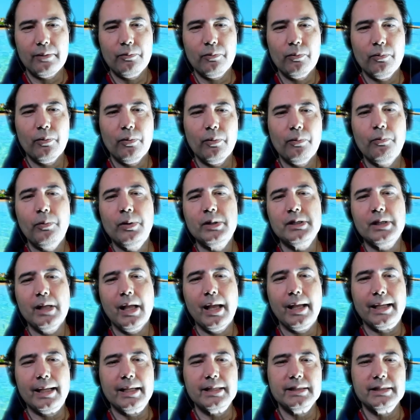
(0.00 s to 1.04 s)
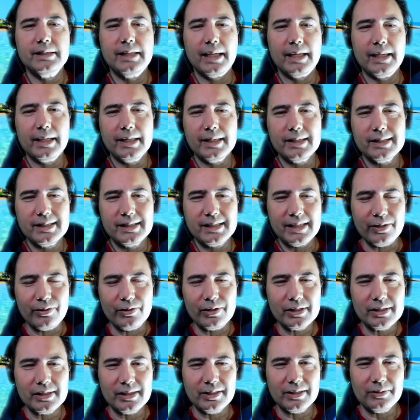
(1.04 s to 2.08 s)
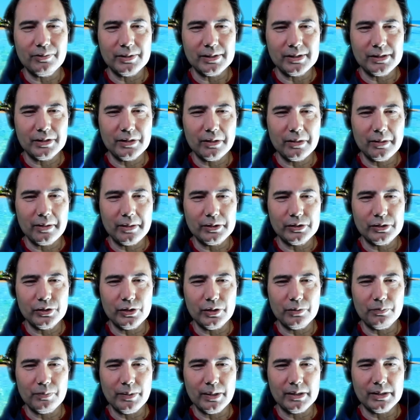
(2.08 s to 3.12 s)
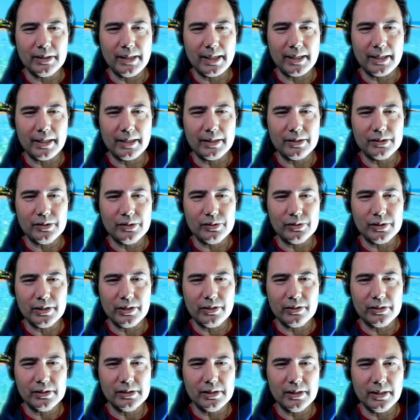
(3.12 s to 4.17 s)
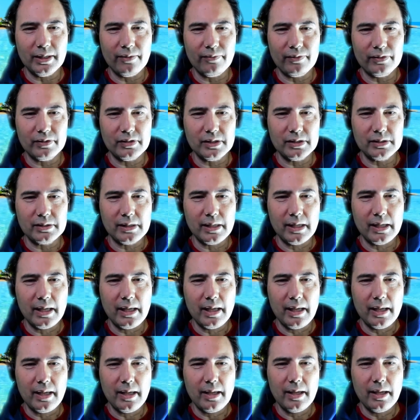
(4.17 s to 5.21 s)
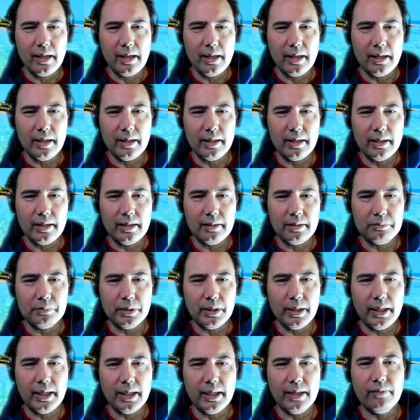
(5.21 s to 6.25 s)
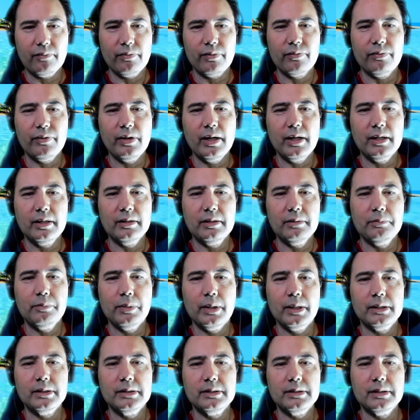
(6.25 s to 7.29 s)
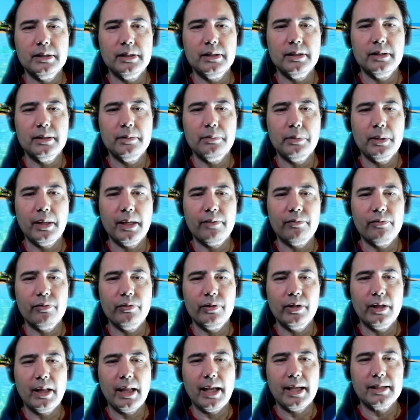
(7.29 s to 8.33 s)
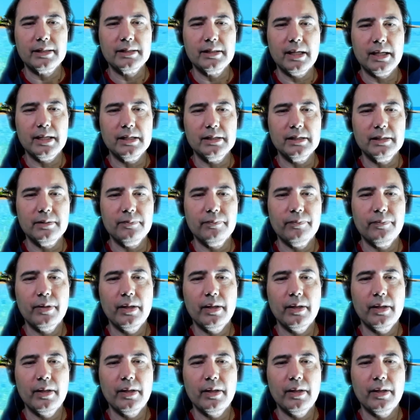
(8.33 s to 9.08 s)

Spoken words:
wasn't, I guess, taking it seriously, which I shouldn't be taking it too seriously if you're just playing for fun, but playing for relaxation.